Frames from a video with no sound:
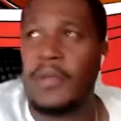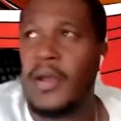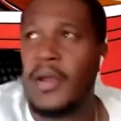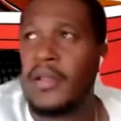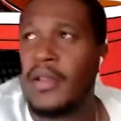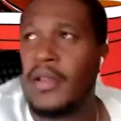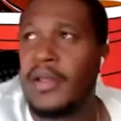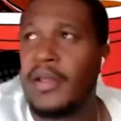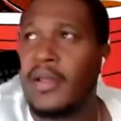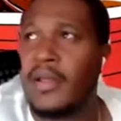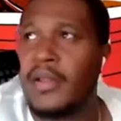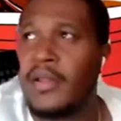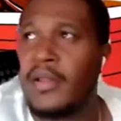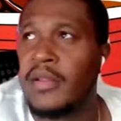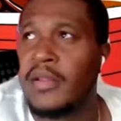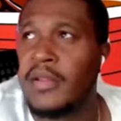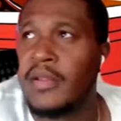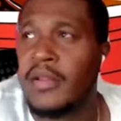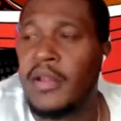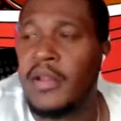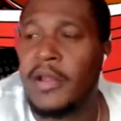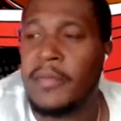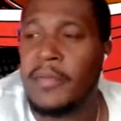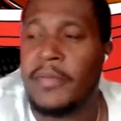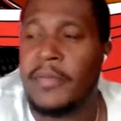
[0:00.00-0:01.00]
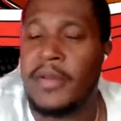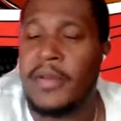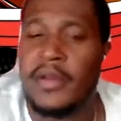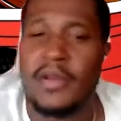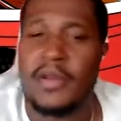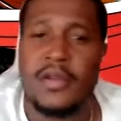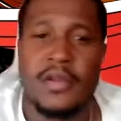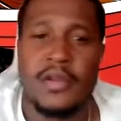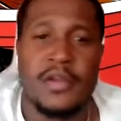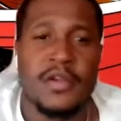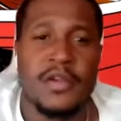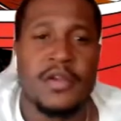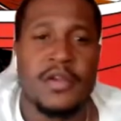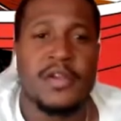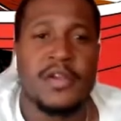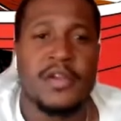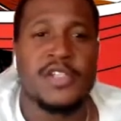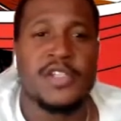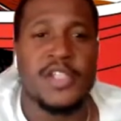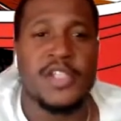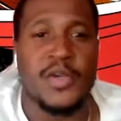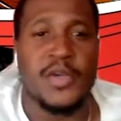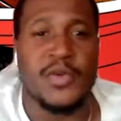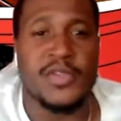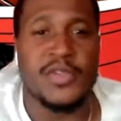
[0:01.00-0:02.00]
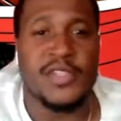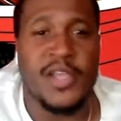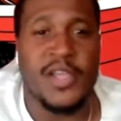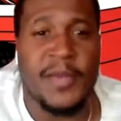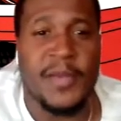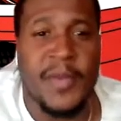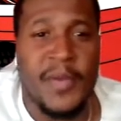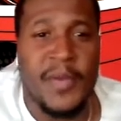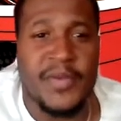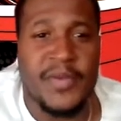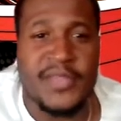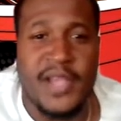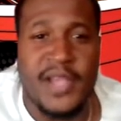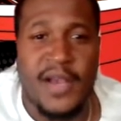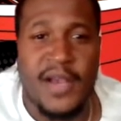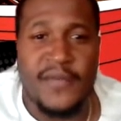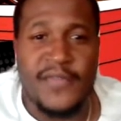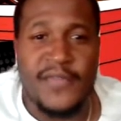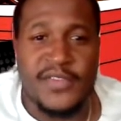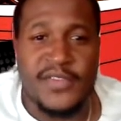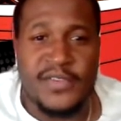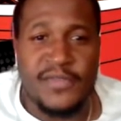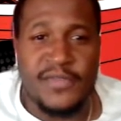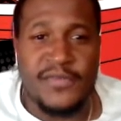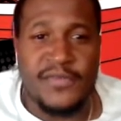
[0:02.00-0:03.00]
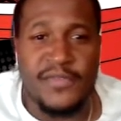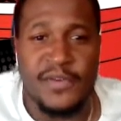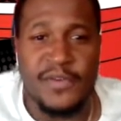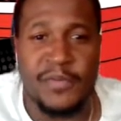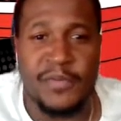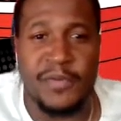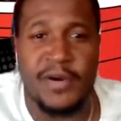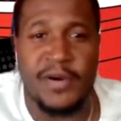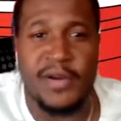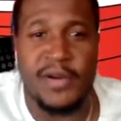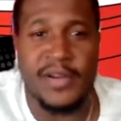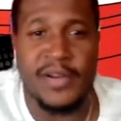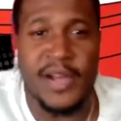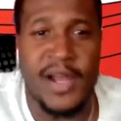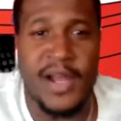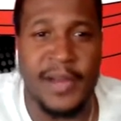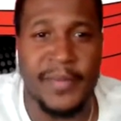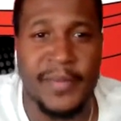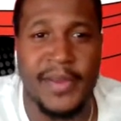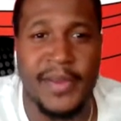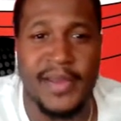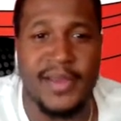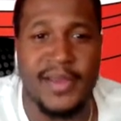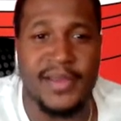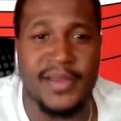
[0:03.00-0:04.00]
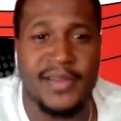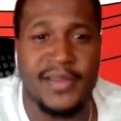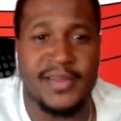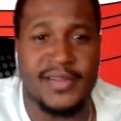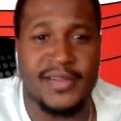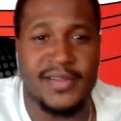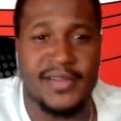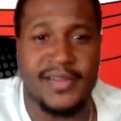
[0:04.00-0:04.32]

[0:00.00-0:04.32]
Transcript: I love that, man. So what's up, man? We time for some football now, man.